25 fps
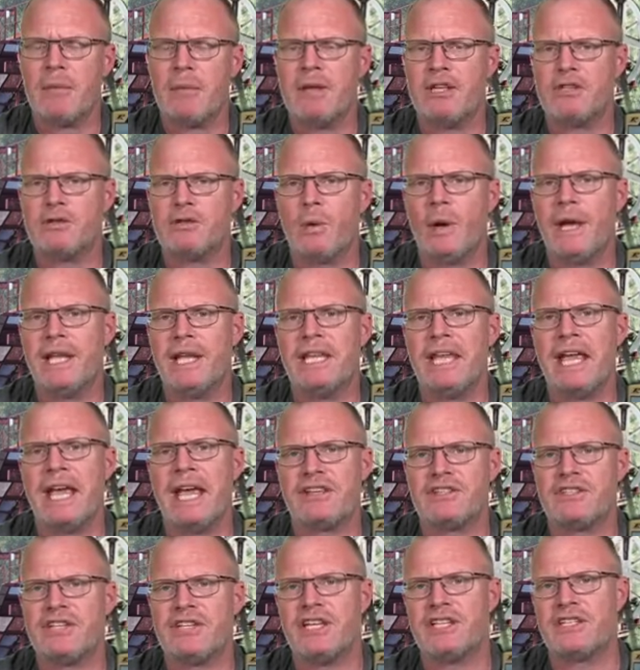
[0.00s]
between
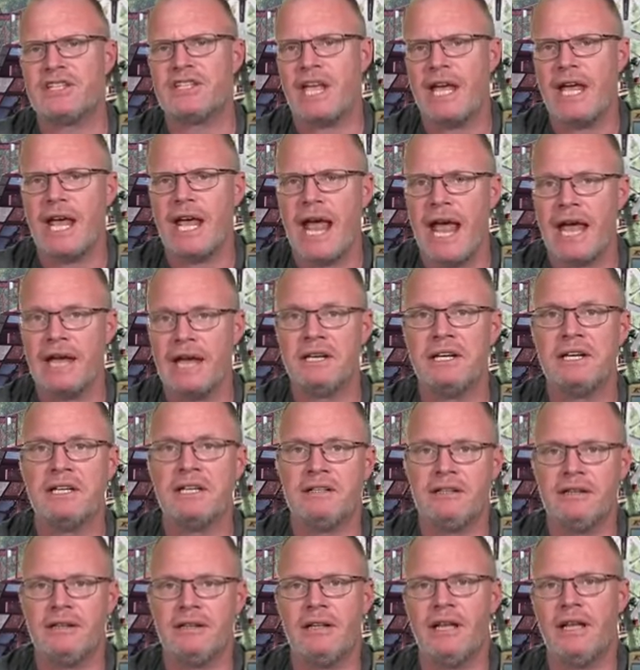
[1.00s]
the SDC
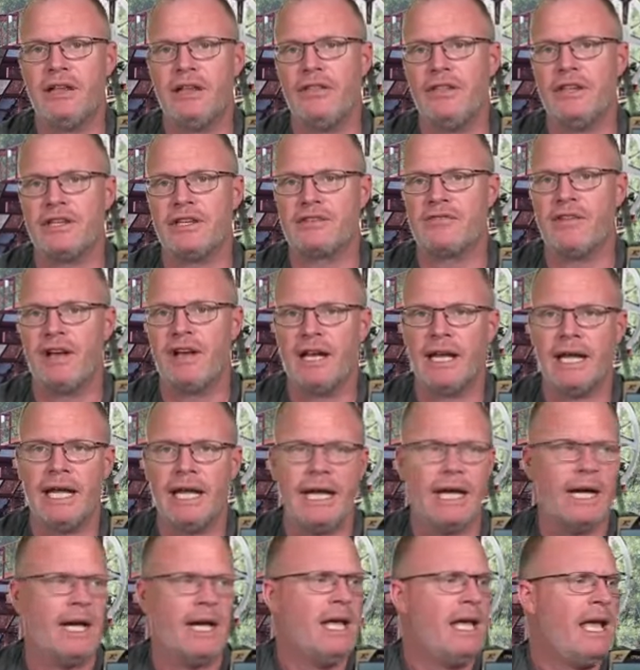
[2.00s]
and this fella
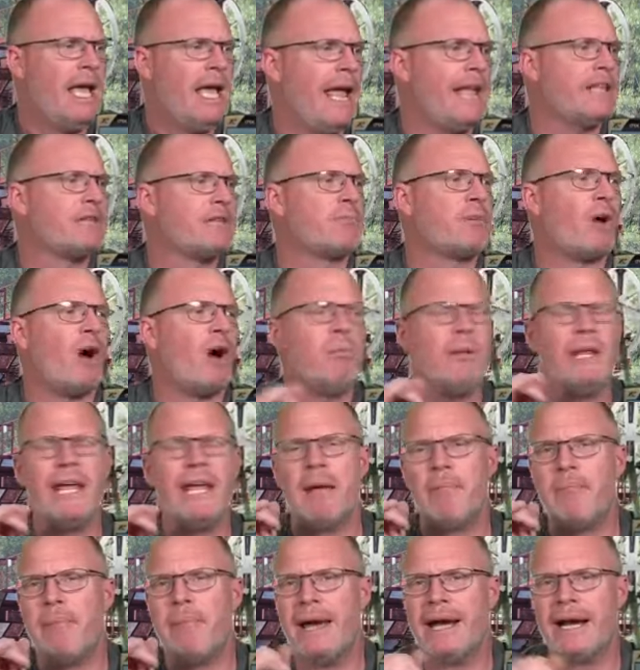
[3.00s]
here. It's
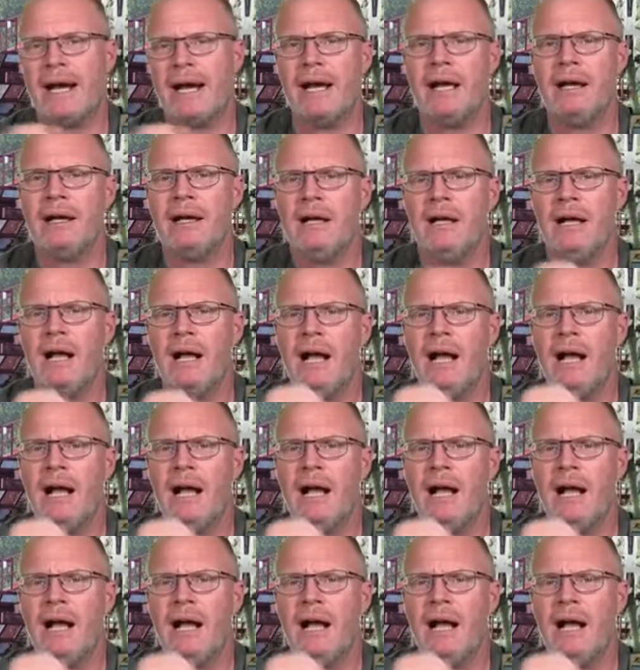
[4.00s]
probably a better